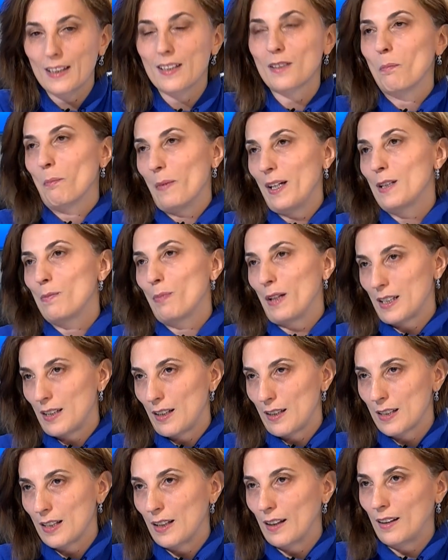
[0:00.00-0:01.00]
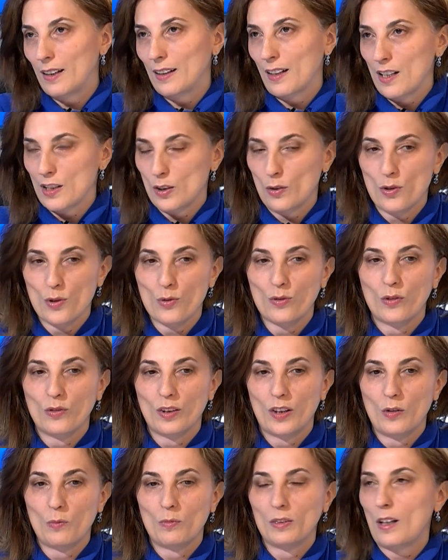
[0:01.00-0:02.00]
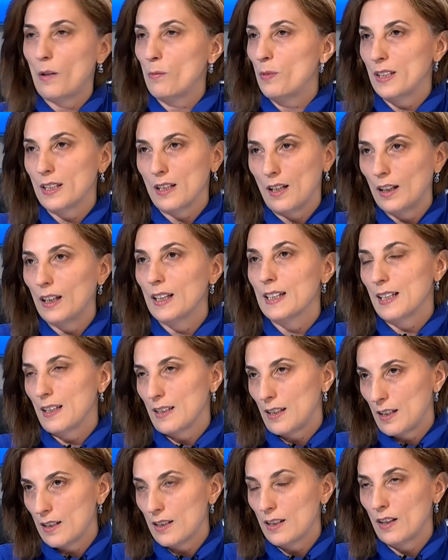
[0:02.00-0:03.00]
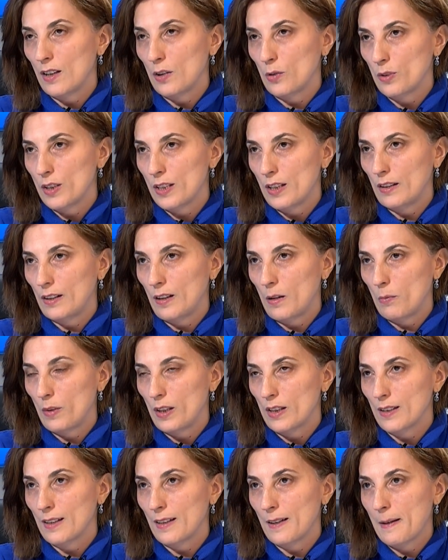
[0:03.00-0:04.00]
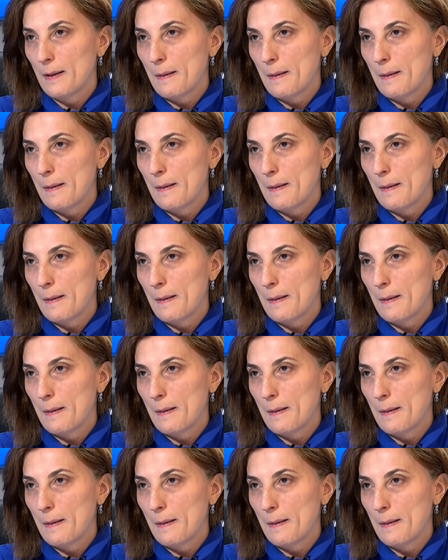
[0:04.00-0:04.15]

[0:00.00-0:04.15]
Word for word: which have a really negative impact on any society as a whole.